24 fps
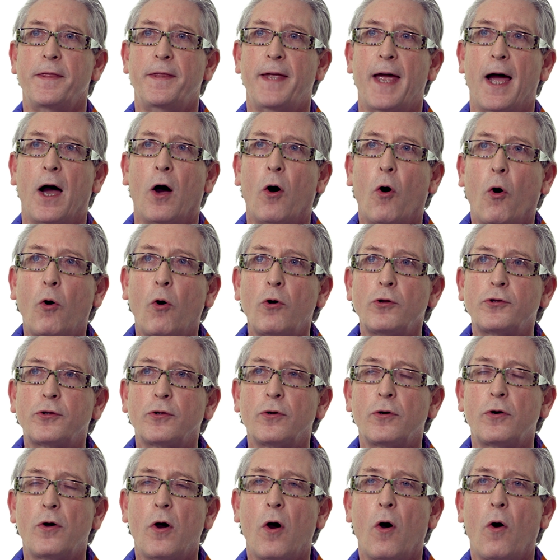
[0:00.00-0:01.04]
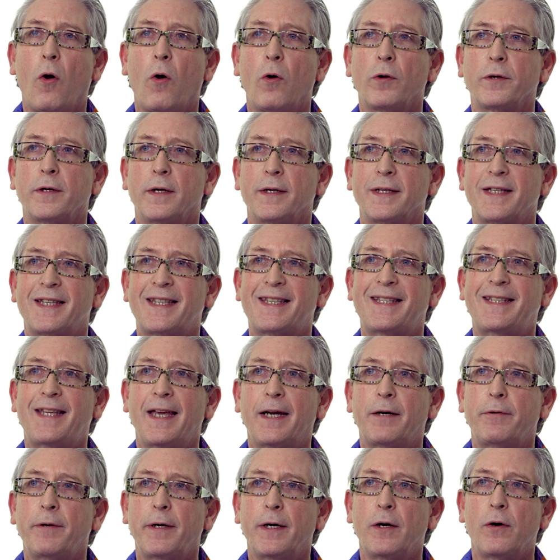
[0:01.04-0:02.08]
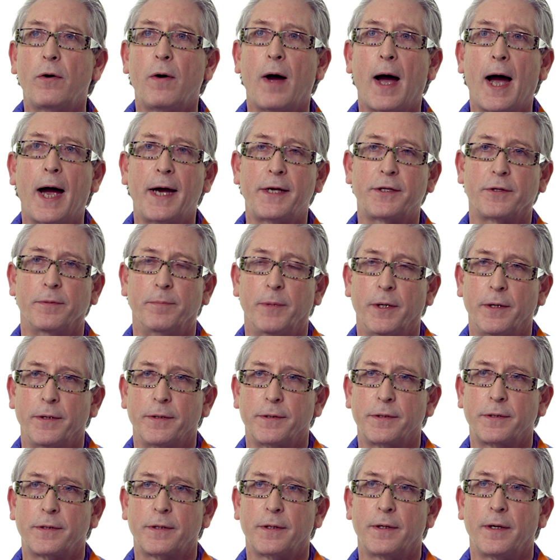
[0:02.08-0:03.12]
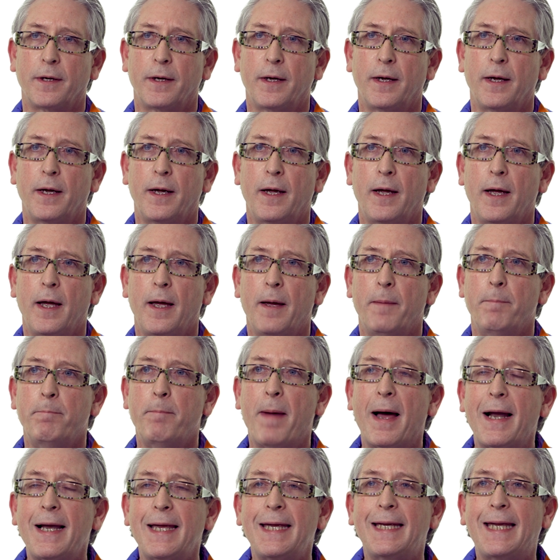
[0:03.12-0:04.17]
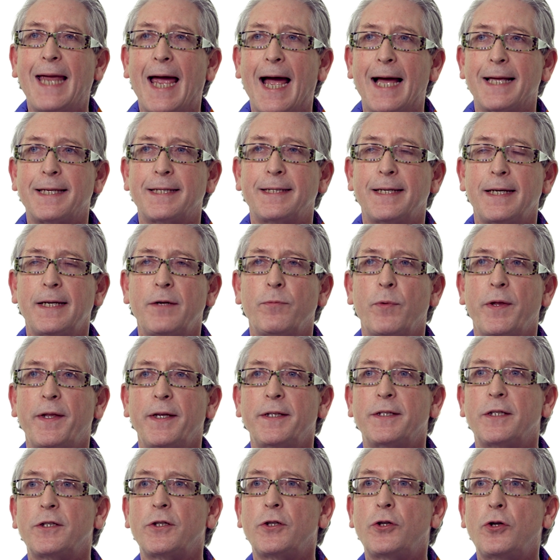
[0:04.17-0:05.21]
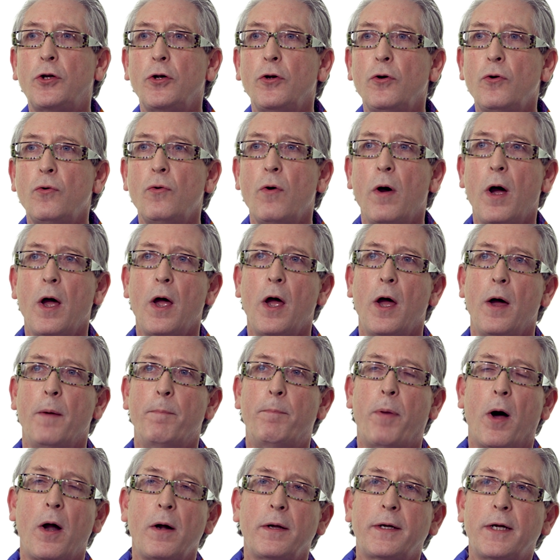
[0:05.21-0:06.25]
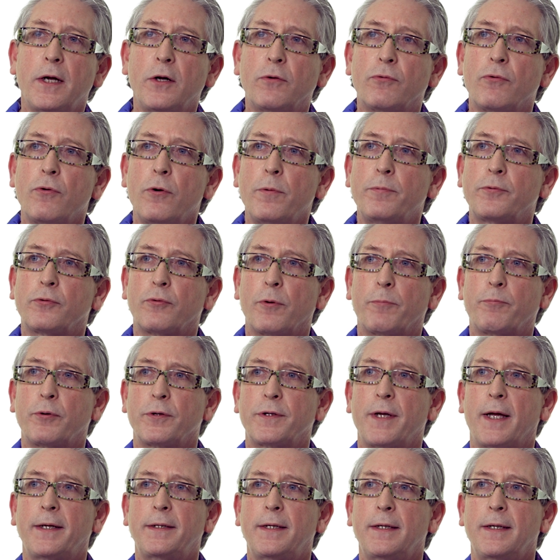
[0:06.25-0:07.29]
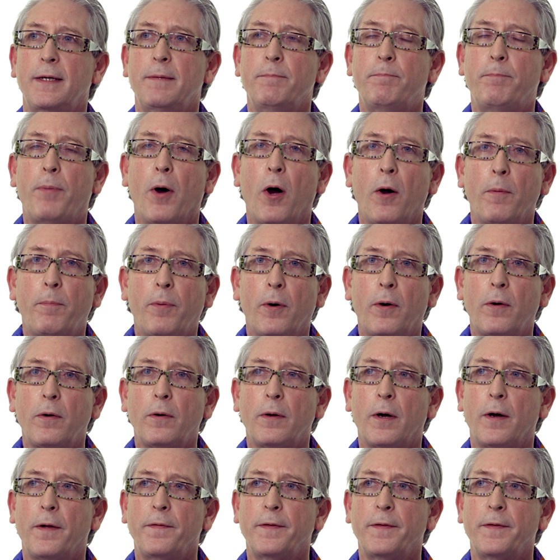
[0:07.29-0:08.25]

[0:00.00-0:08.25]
They are also called stereoisomers. Malic acid, with its two bulky groups represented in purple